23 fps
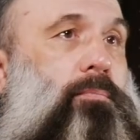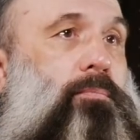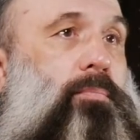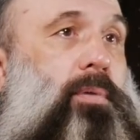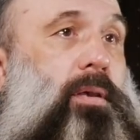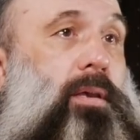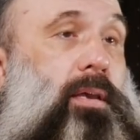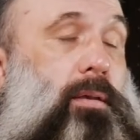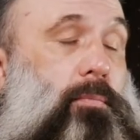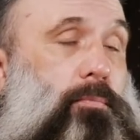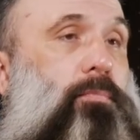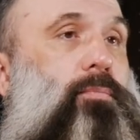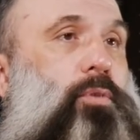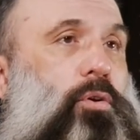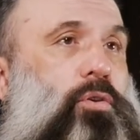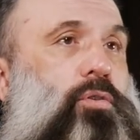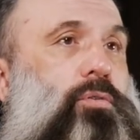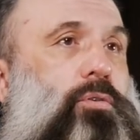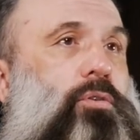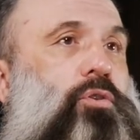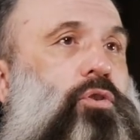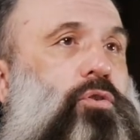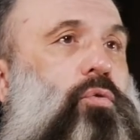be
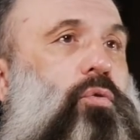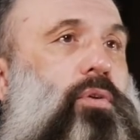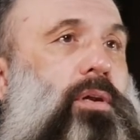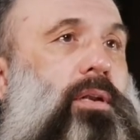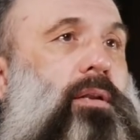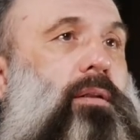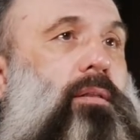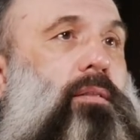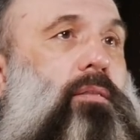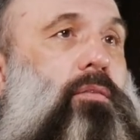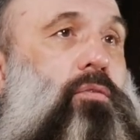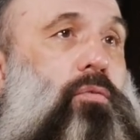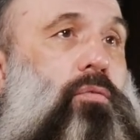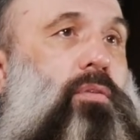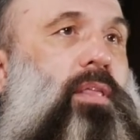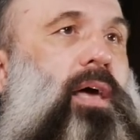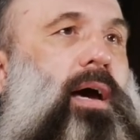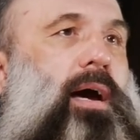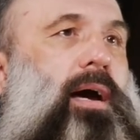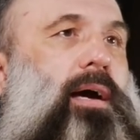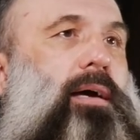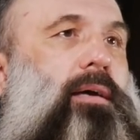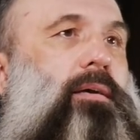shown through
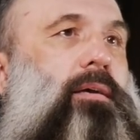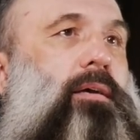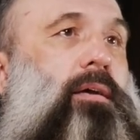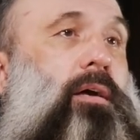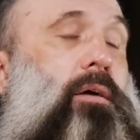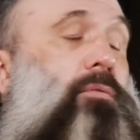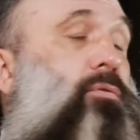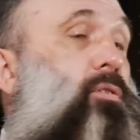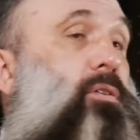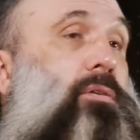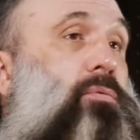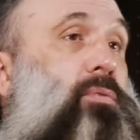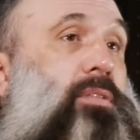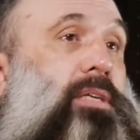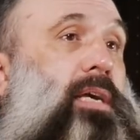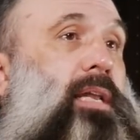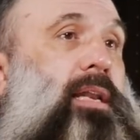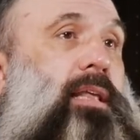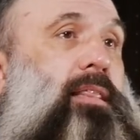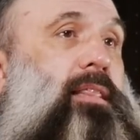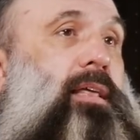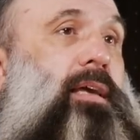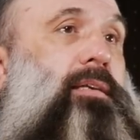that cultural
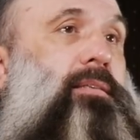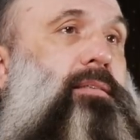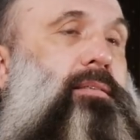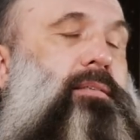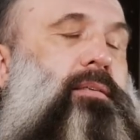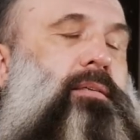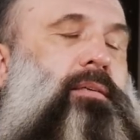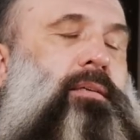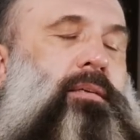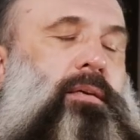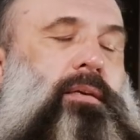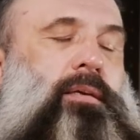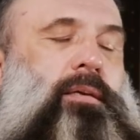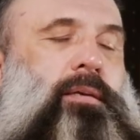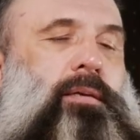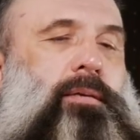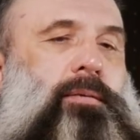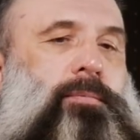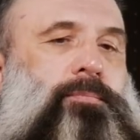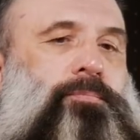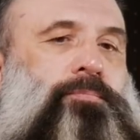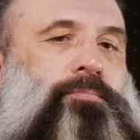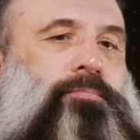side of things.
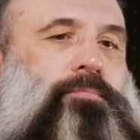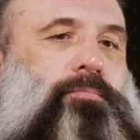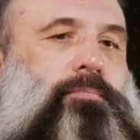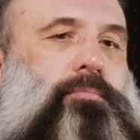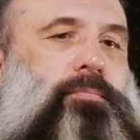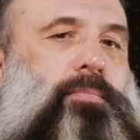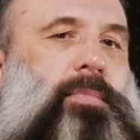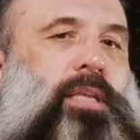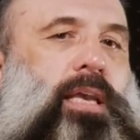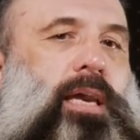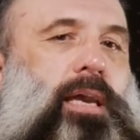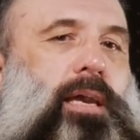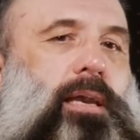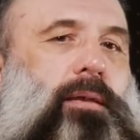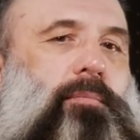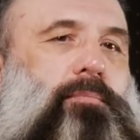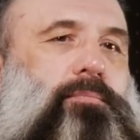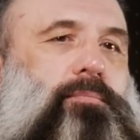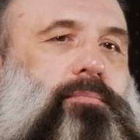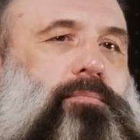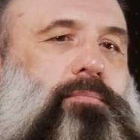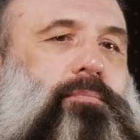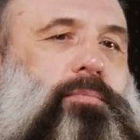Yeah.
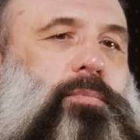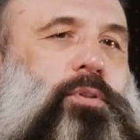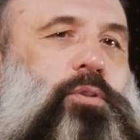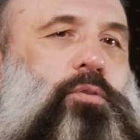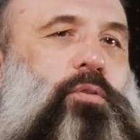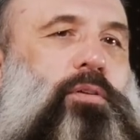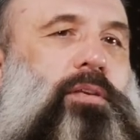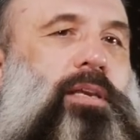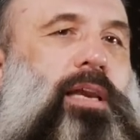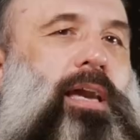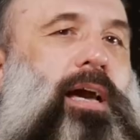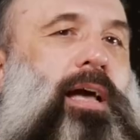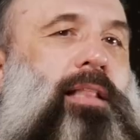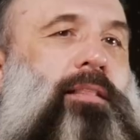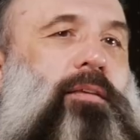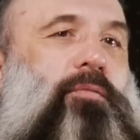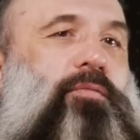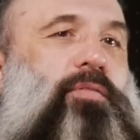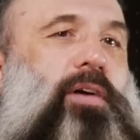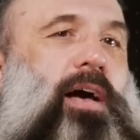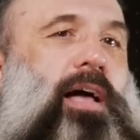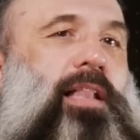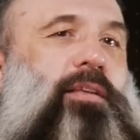So yeah, I
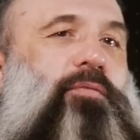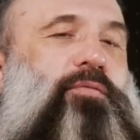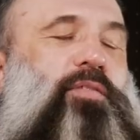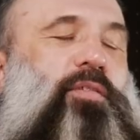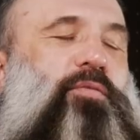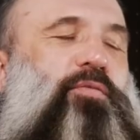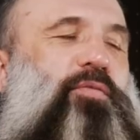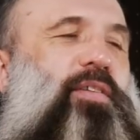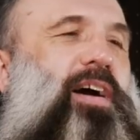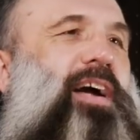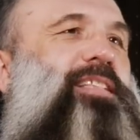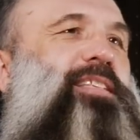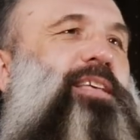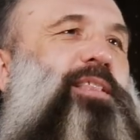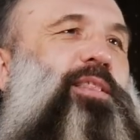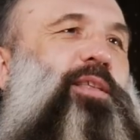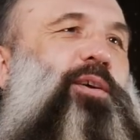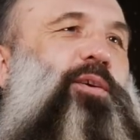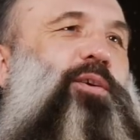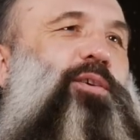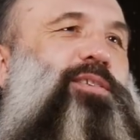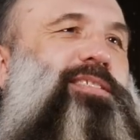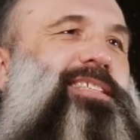love the fact that
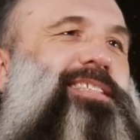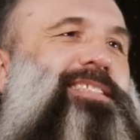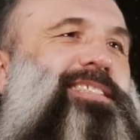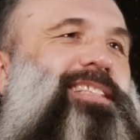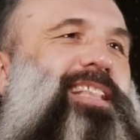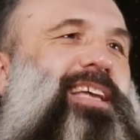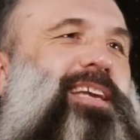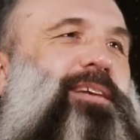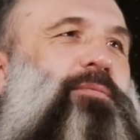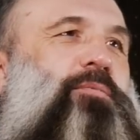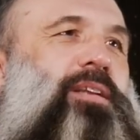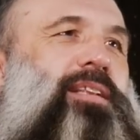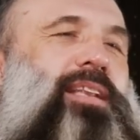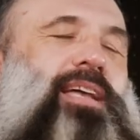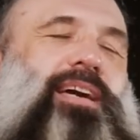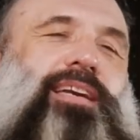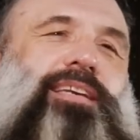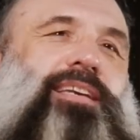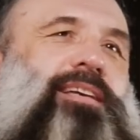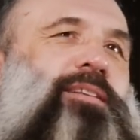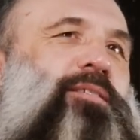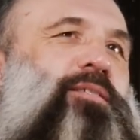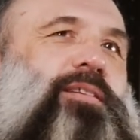the Aussies went, nah,
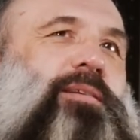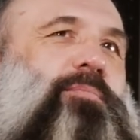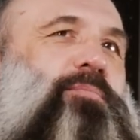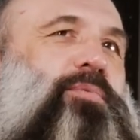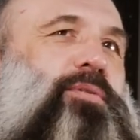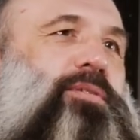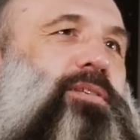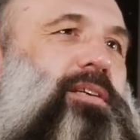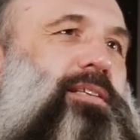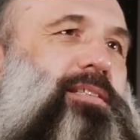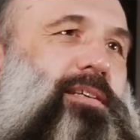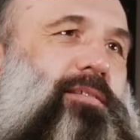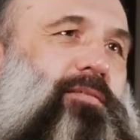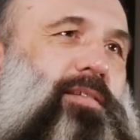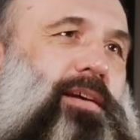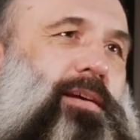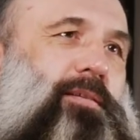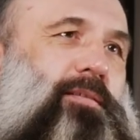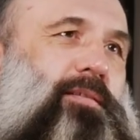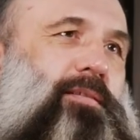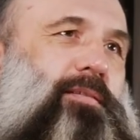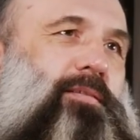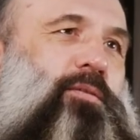you're not going to push us
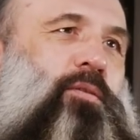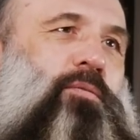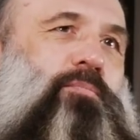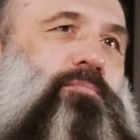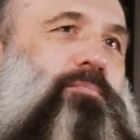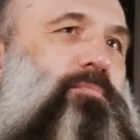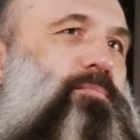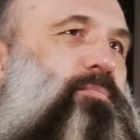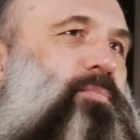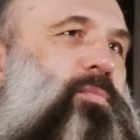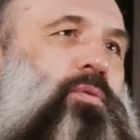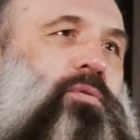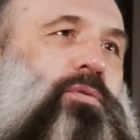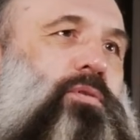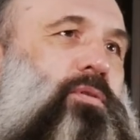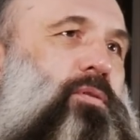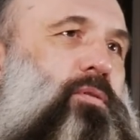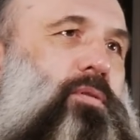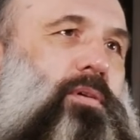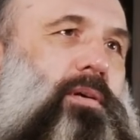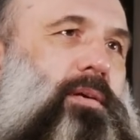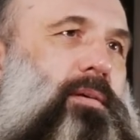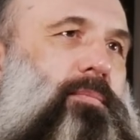around. Don't
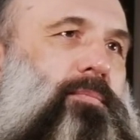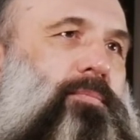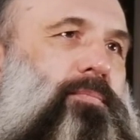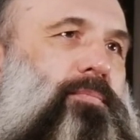do it.